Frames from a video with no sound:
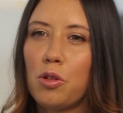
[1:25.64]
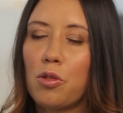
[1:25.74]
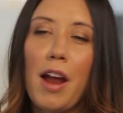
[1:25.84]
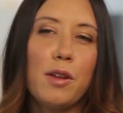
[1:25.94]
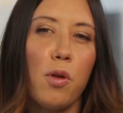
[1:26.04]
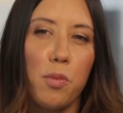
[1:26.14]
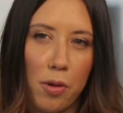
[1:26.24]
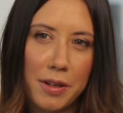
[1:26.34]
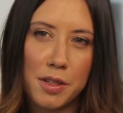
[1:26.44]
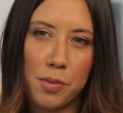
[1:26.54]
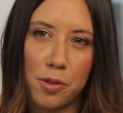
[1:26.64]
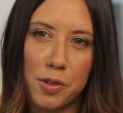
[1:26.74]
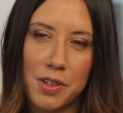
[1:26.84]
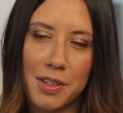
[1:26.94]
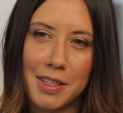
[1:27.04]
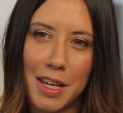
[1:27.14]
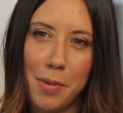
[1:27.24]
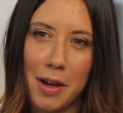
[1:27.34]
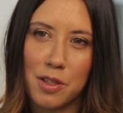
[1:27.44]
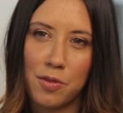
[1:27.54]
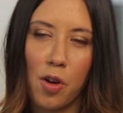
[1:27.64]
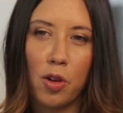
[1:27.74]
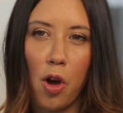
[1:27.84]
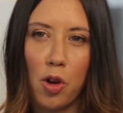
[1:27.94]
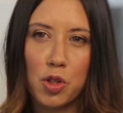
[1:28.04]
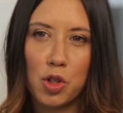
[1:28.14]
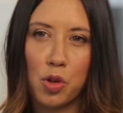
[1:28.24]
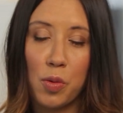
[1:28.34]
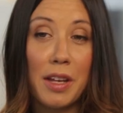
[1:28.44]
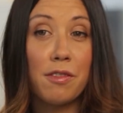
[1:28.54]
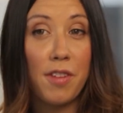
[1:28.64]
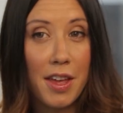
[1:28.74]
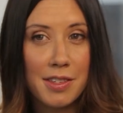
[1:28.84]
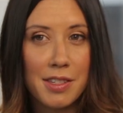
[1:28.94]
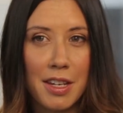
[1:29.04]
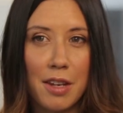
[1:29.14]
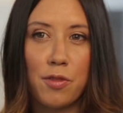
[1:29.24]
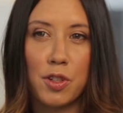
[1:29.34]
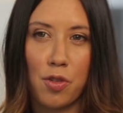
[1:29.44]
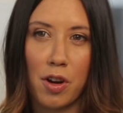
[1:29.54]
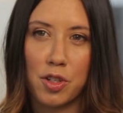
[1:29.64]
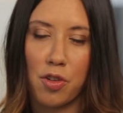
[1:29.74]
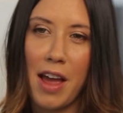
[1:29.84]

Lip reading: Grant, what principles does Cbus follow to invest in infrastructure